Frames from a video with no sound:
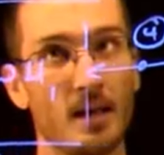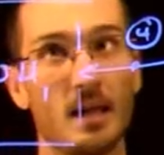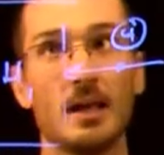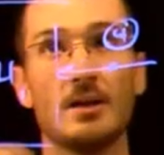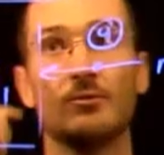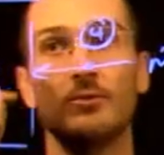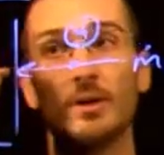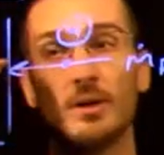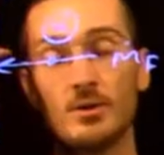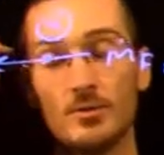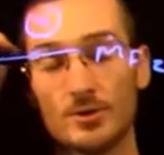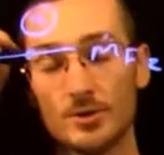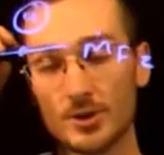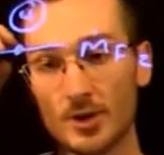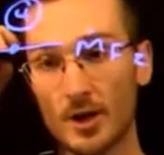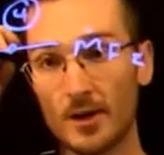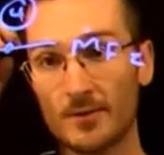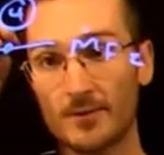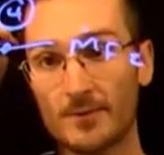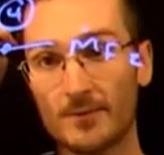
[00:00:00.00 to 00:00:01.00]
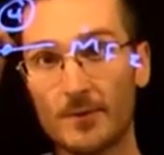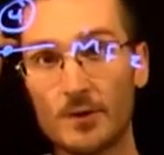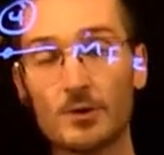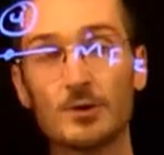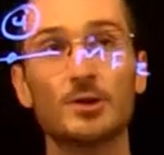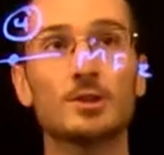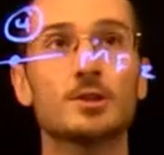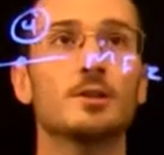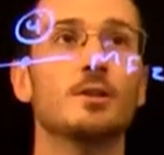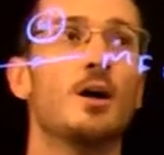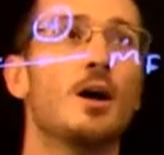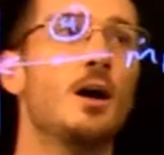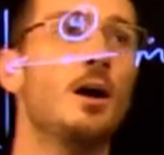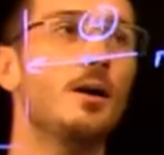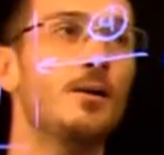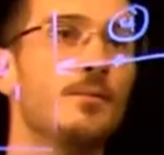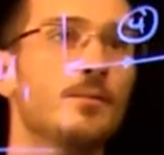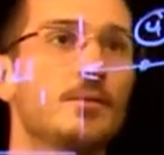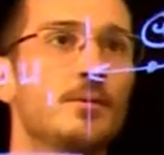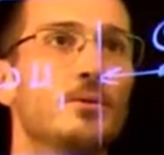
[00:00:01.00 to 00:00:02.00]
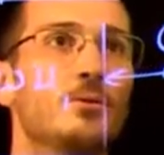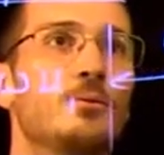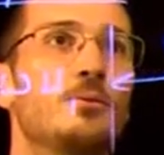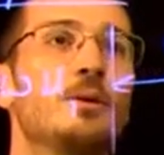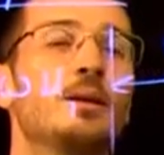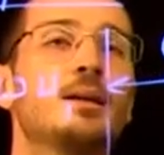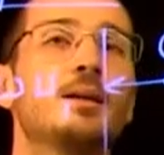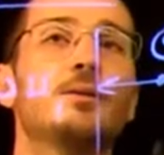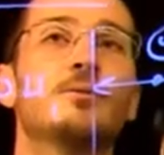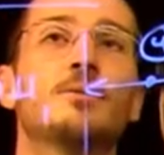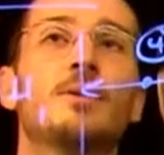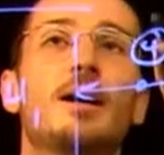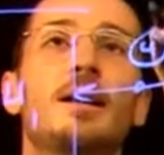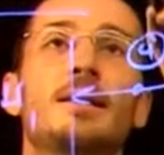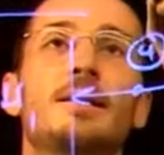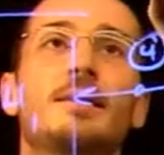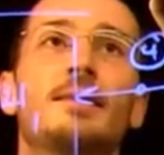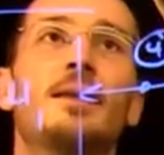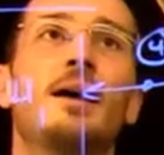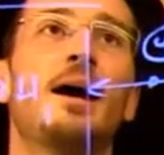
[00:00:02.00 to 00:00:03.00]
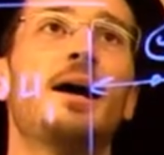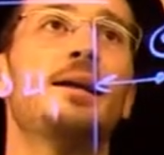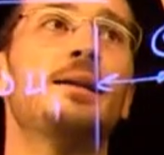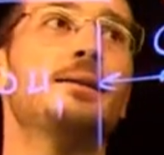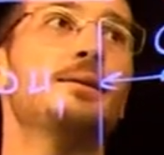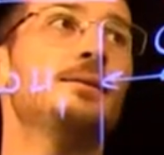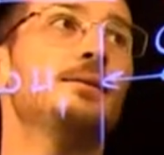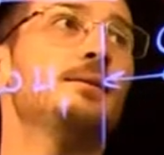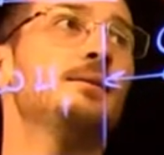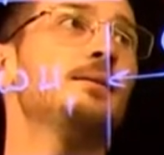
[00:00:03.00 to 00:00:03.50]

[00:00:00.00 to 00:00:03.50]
If we use our first law, we can write that